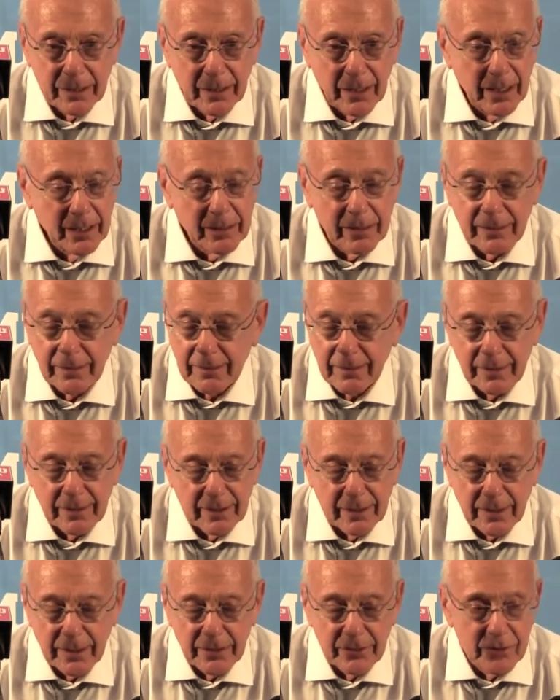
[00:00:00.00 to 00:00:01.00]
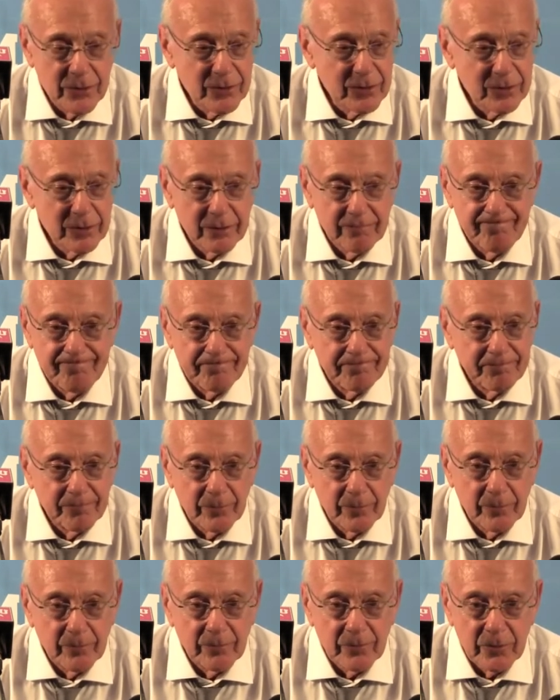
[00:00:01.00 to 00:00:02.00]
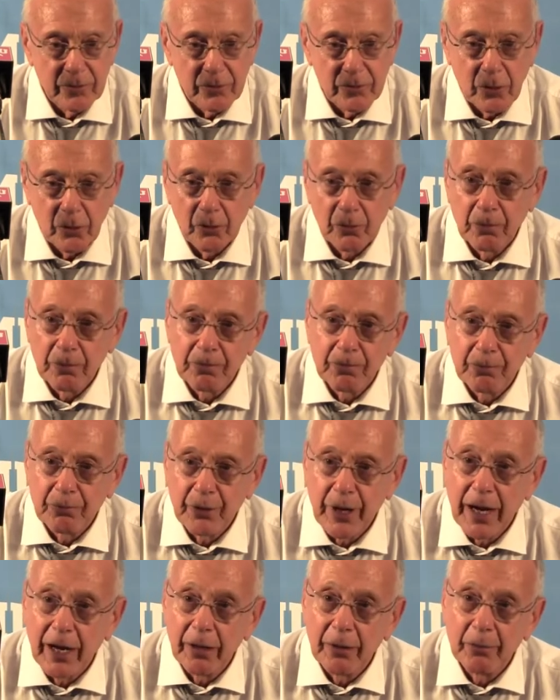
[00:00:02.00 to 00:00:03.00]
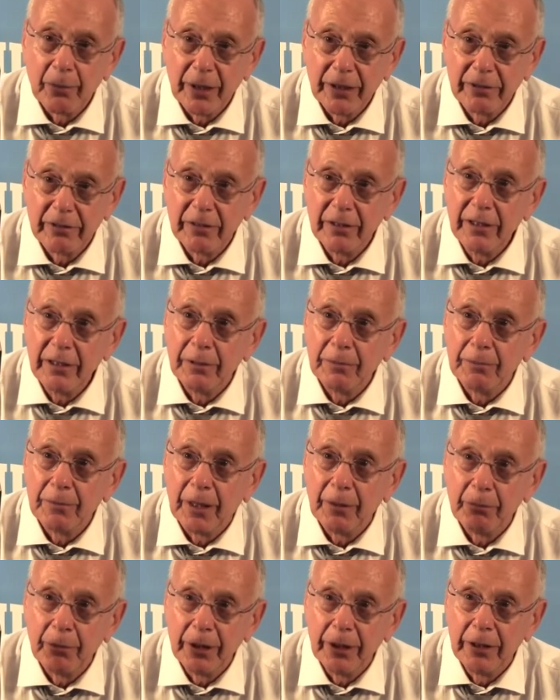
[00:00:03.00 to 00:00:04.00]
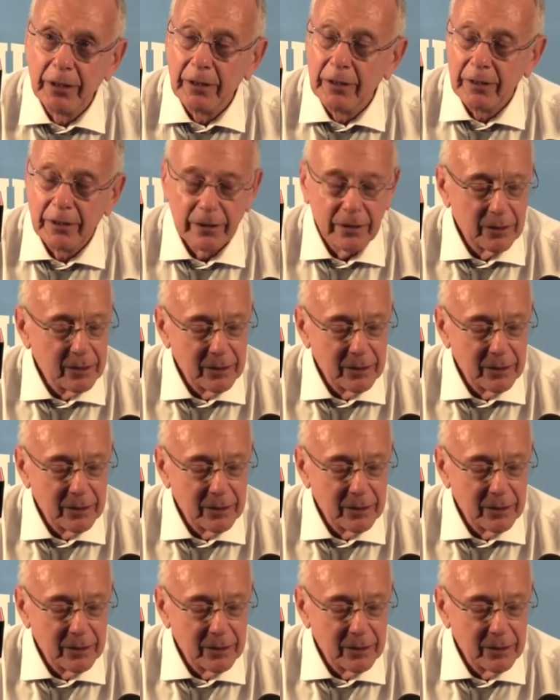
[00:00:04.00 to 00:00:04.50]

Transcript: I just so proud of my team. I mean,